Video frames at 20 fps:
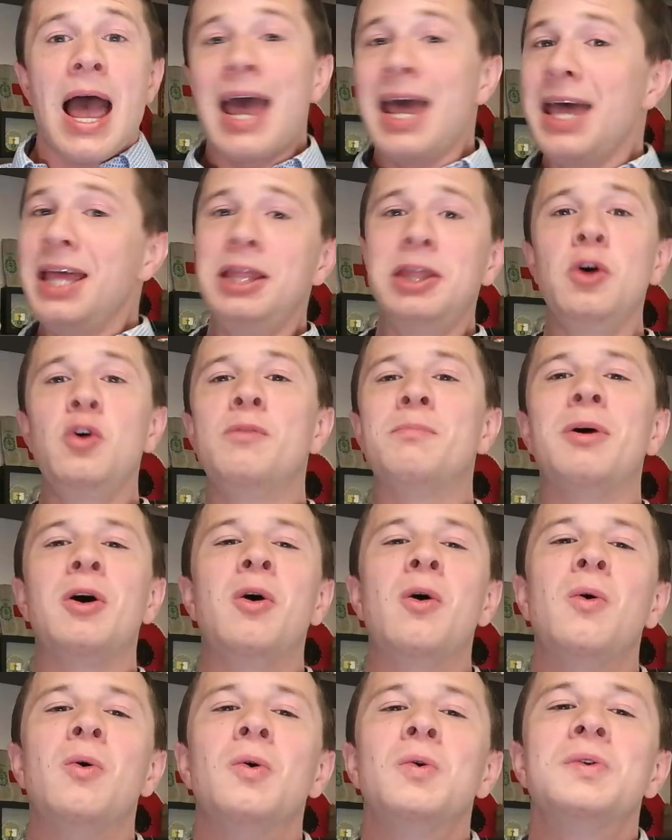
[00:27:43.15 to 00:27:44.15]
And lo and
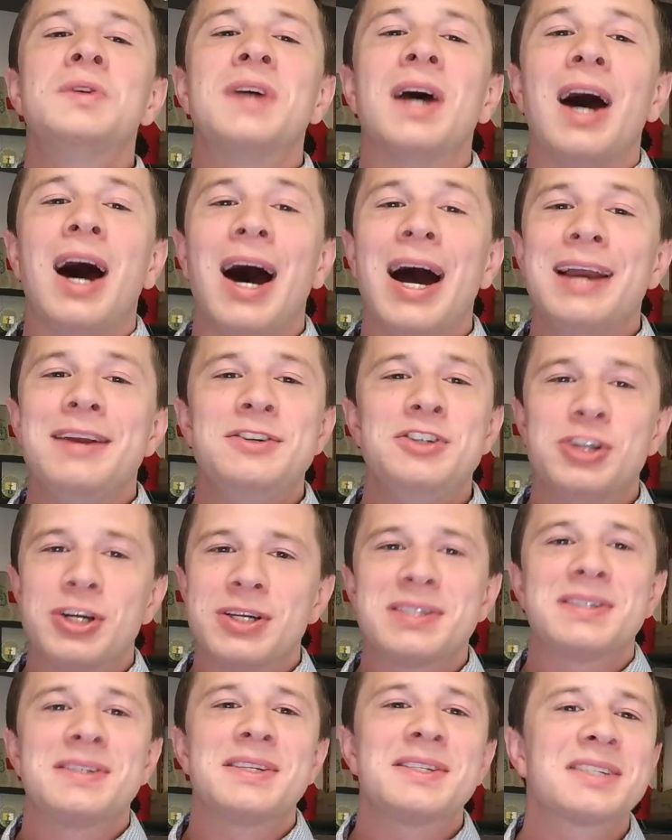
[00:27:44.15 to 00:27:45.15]
behold, I
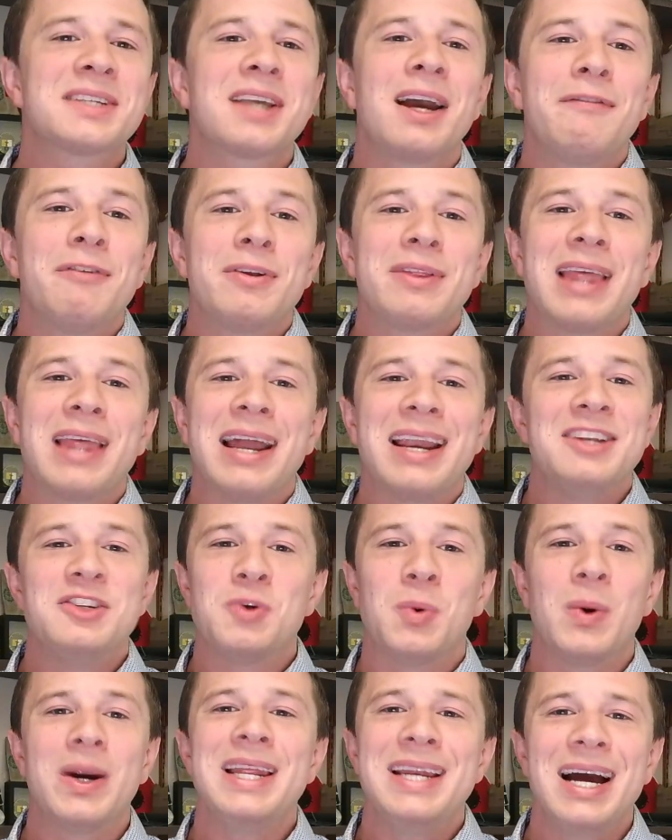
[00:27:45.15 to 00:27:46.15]
just discovered that in
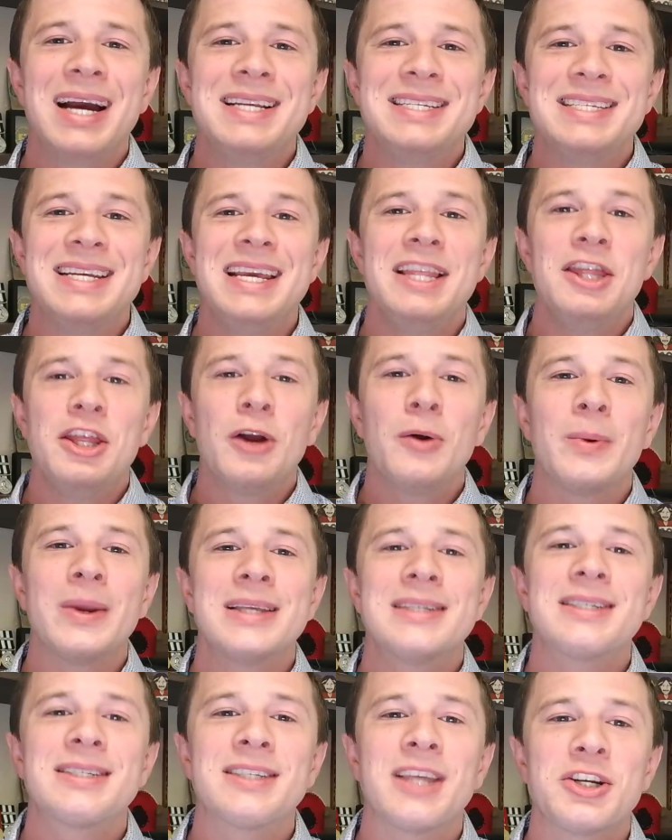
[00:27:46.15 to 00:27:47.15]
2019 there
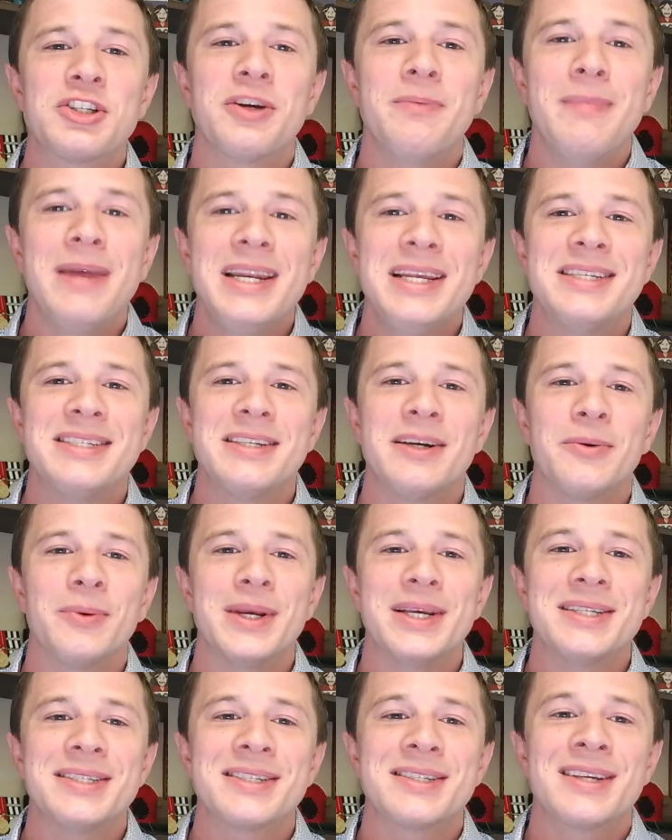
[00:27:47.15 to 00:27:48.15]
is such a
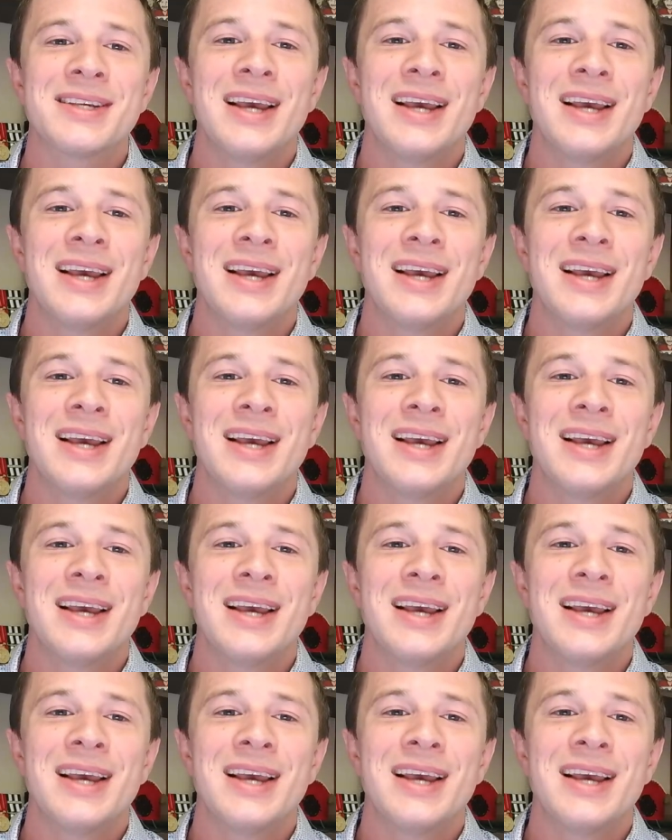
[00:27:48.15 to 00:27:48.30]
miniseries.